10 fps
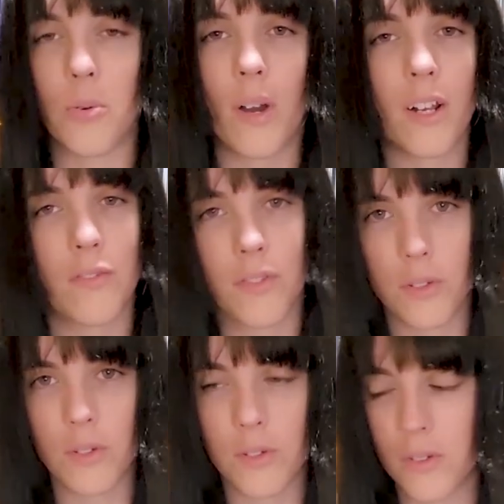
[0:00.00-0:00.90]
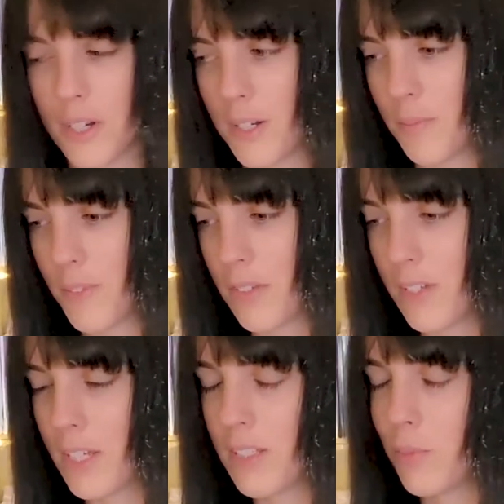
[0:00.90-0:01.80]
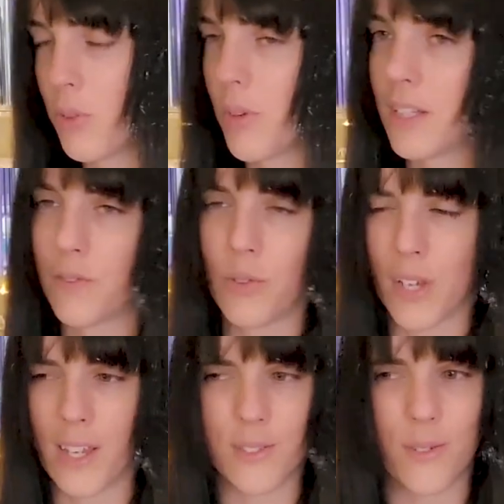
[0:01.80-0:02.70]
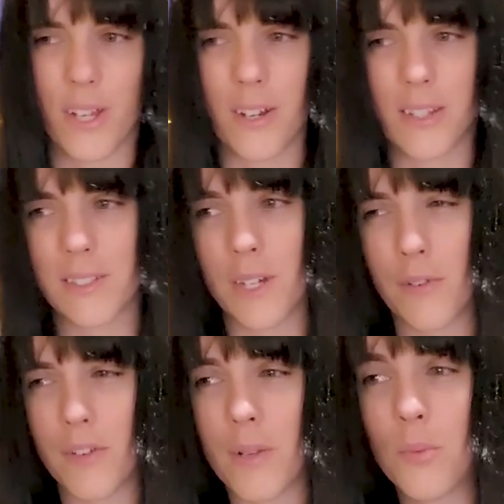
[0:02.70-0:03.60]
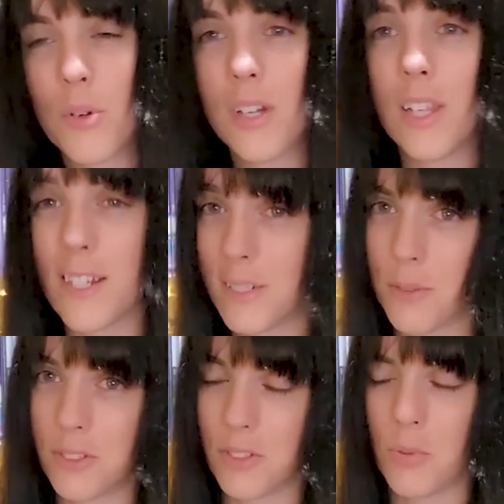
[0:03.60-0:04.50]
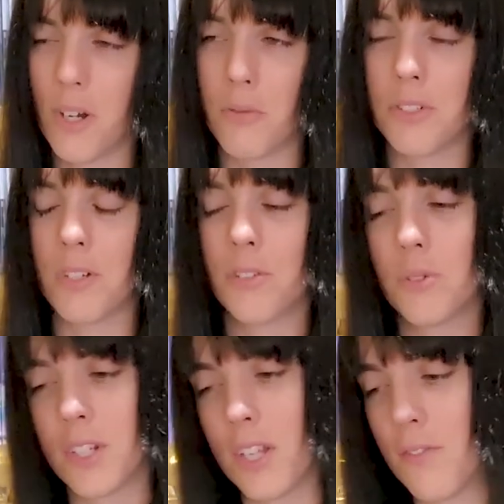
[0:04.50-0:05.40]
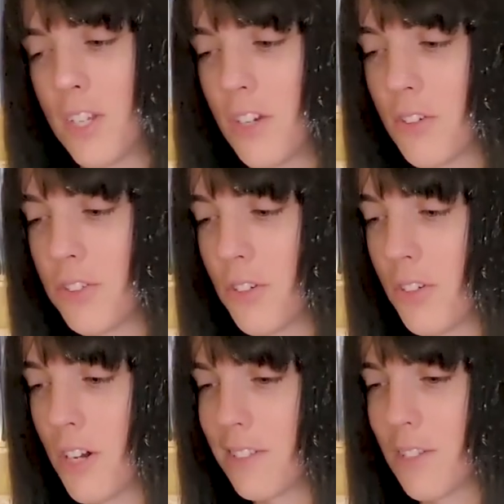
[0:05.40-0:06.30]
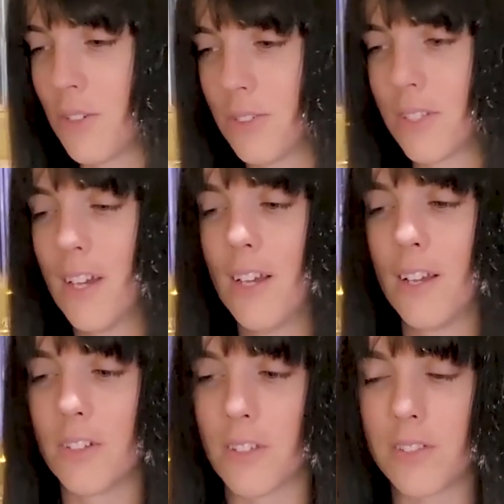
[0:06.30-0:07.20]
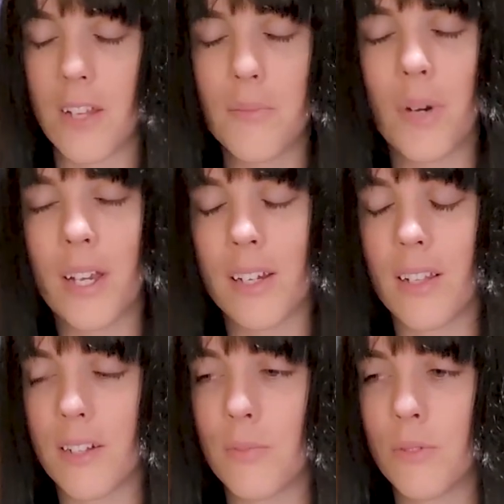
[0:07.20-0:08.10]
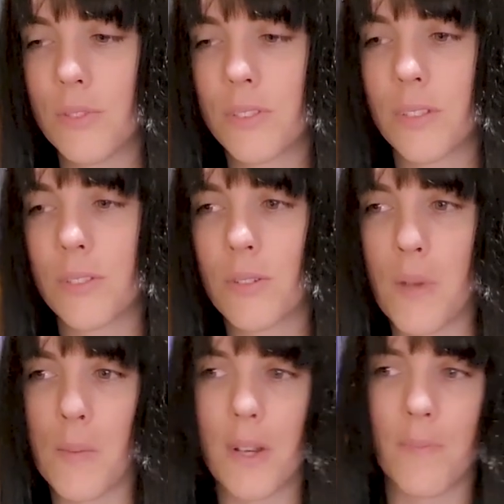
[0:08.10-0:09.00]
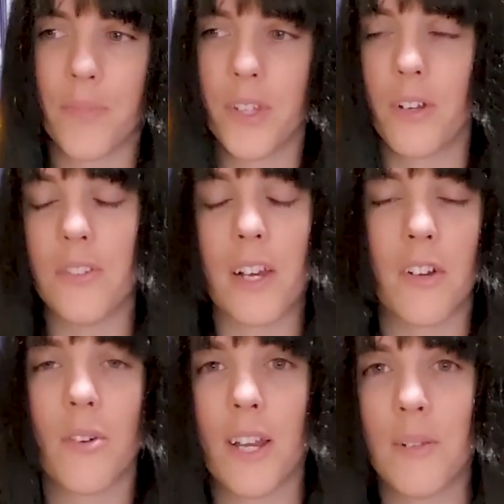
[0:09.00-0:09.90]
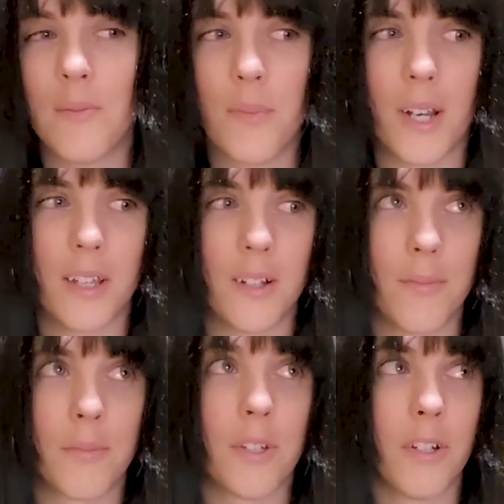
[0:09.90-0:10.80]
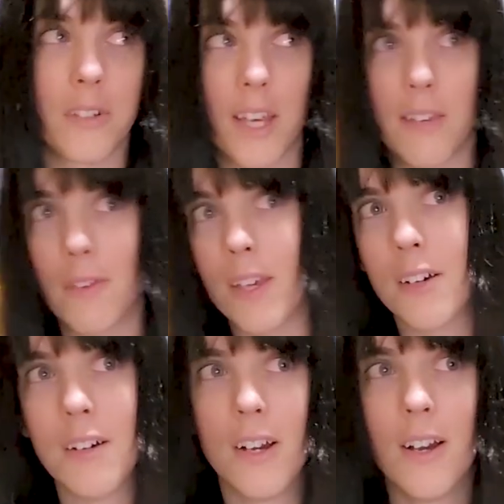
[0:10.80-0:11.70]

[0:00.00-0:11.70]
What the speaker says: quite a few DVDs, Blu-rays, 4Ks, all that kind of stuff, and more collectibles as well, which I'll do in another video to show you guys those. Because I started buying collectibles to sort of make my, you know, decorate my girl cave here,